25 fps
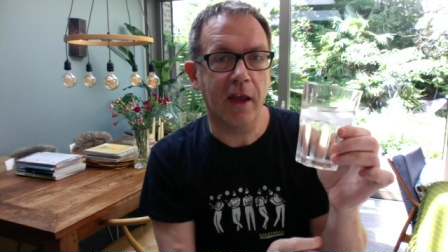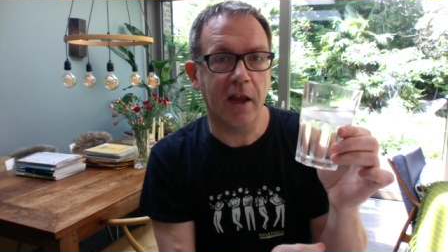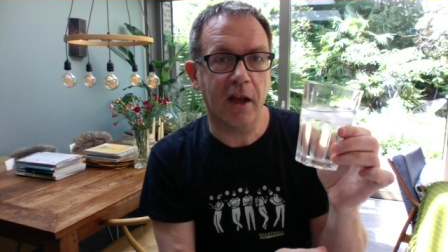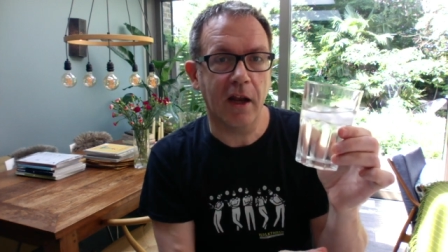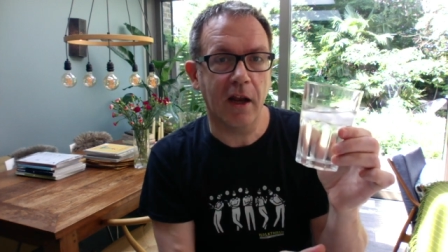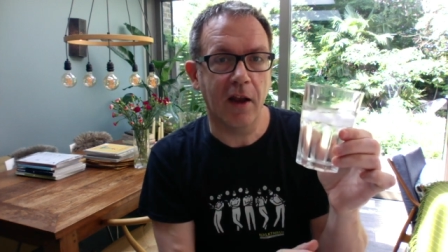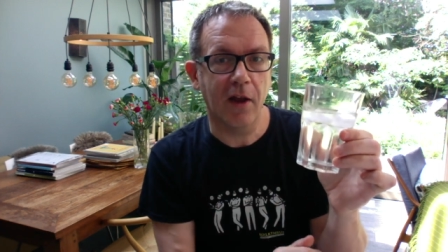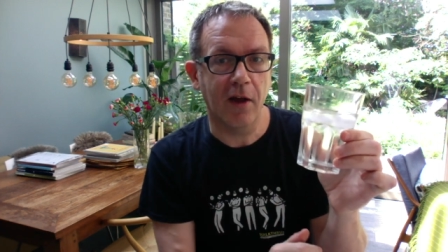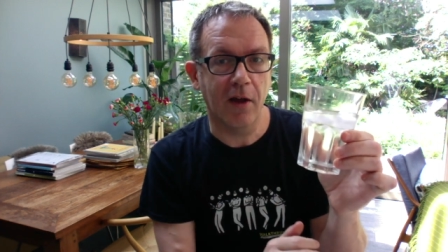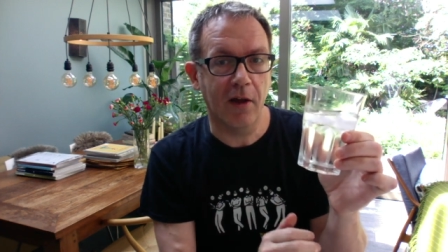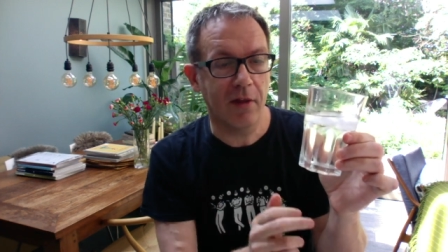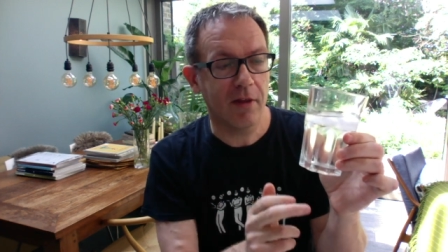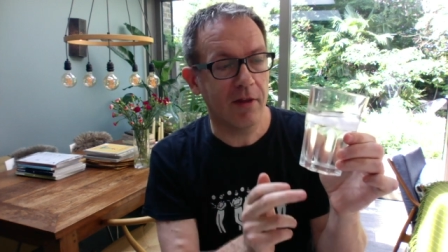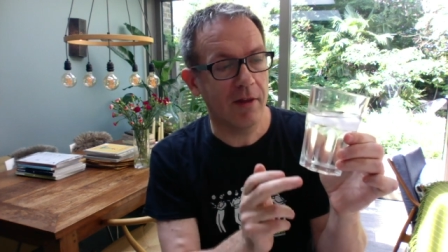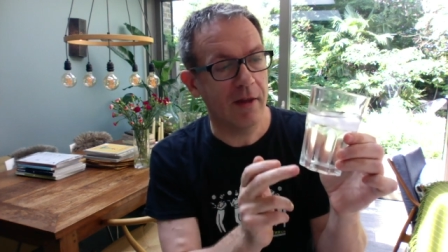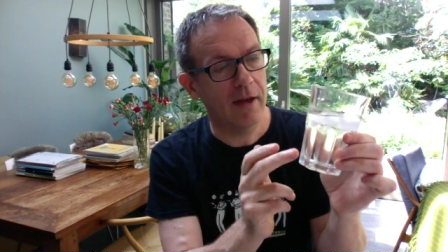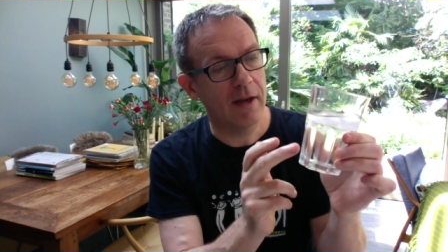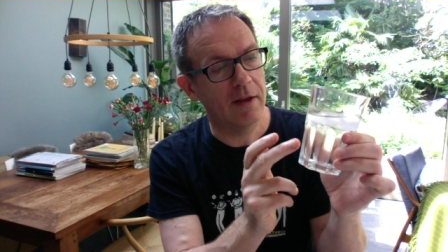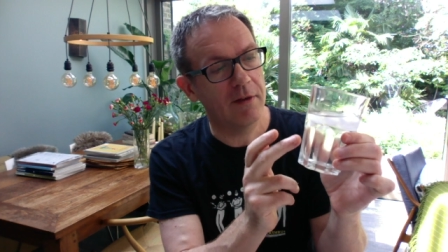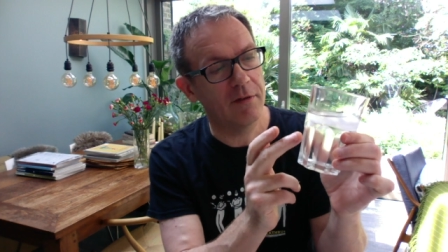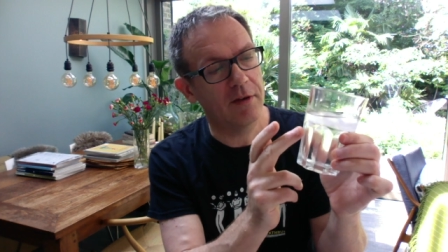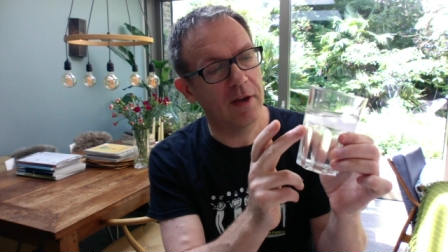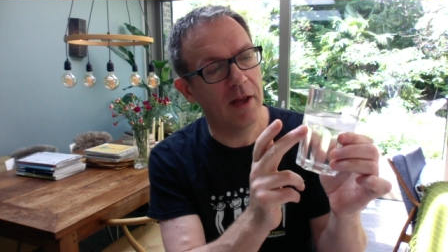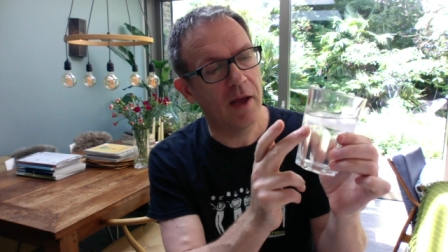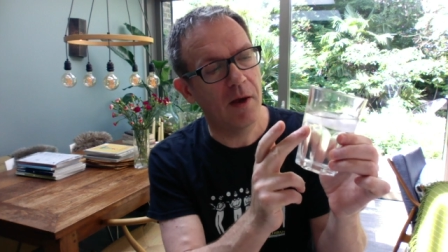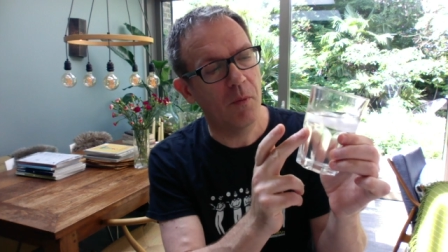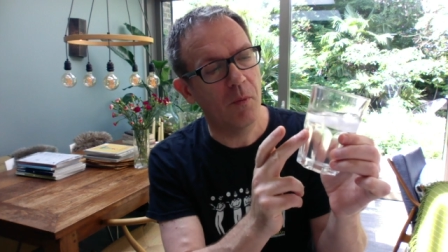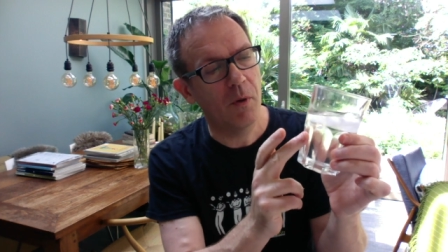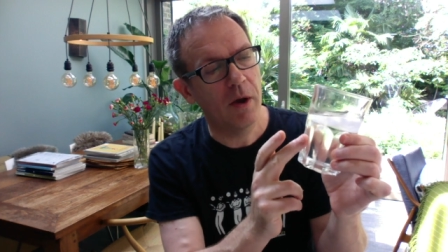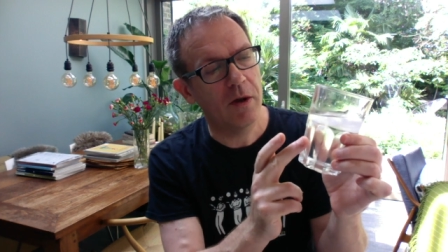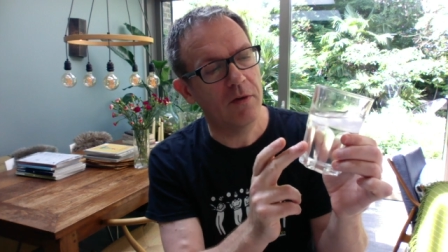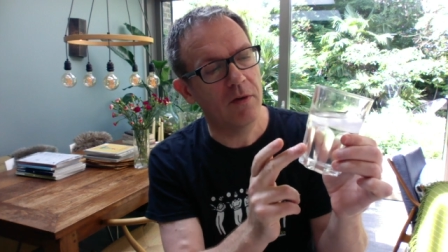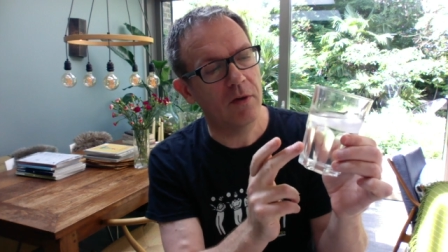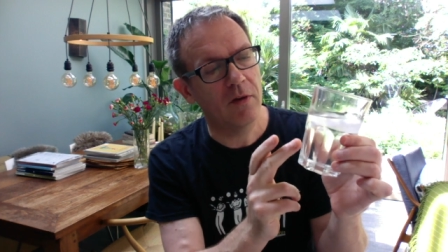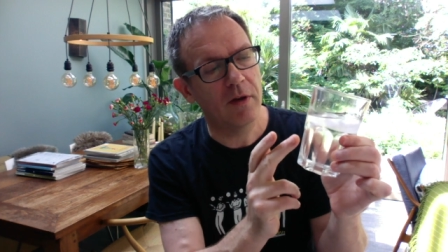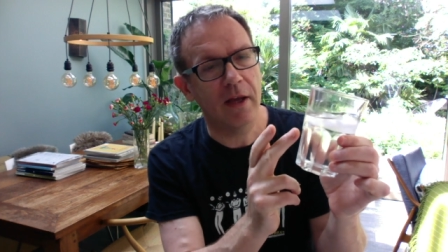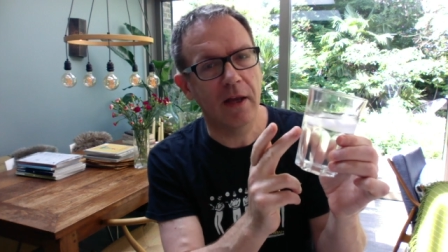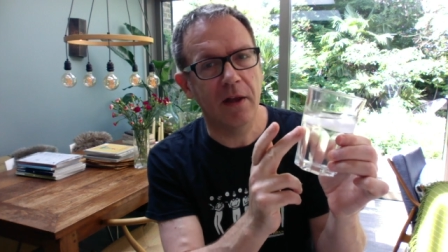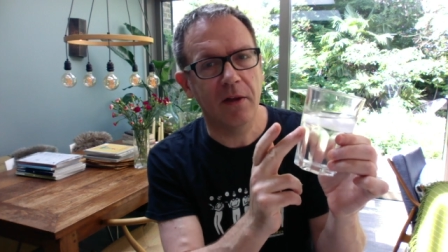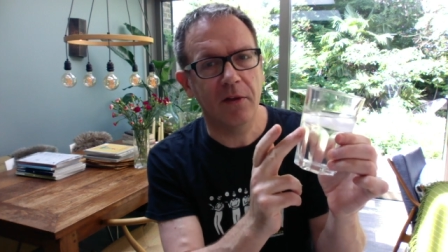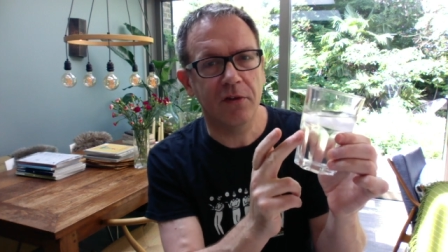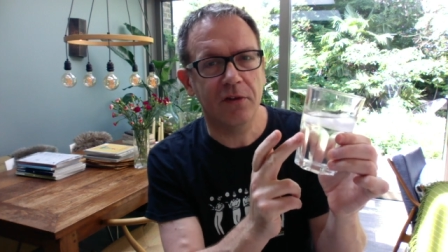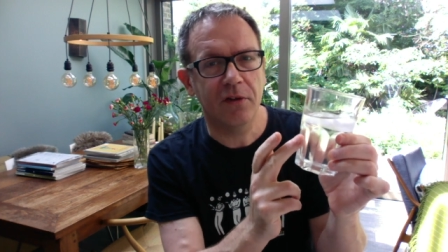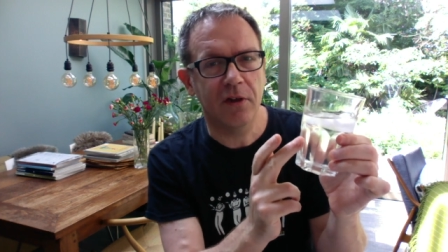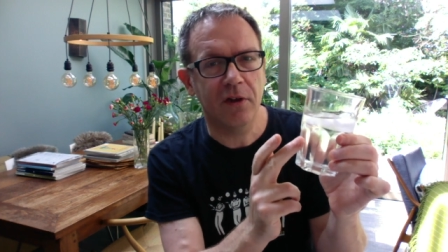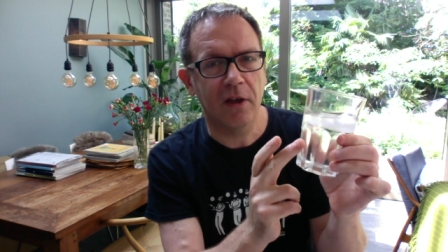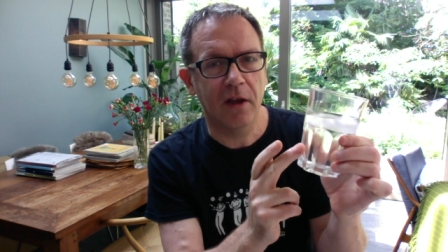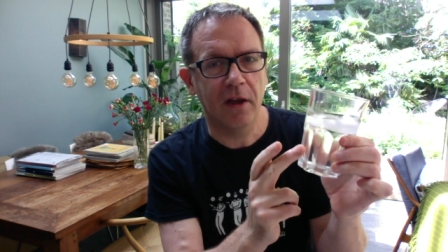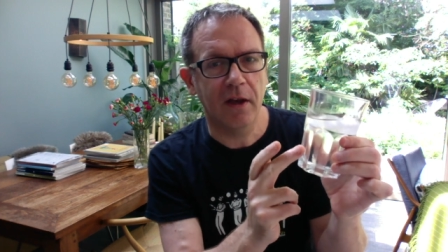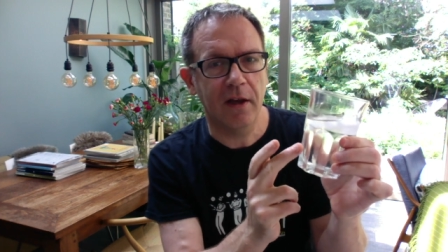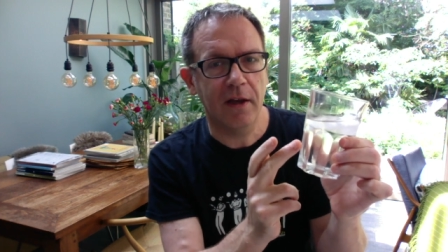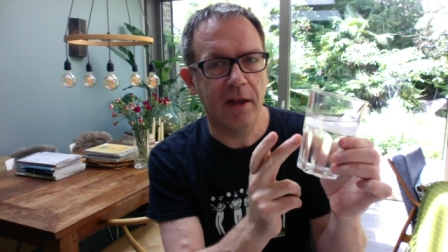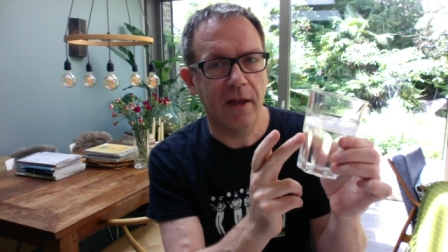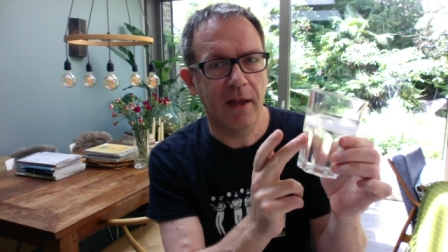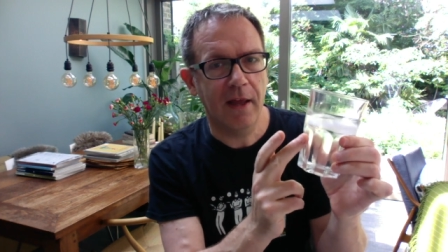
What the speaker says: glass, and it's now wet on the outside.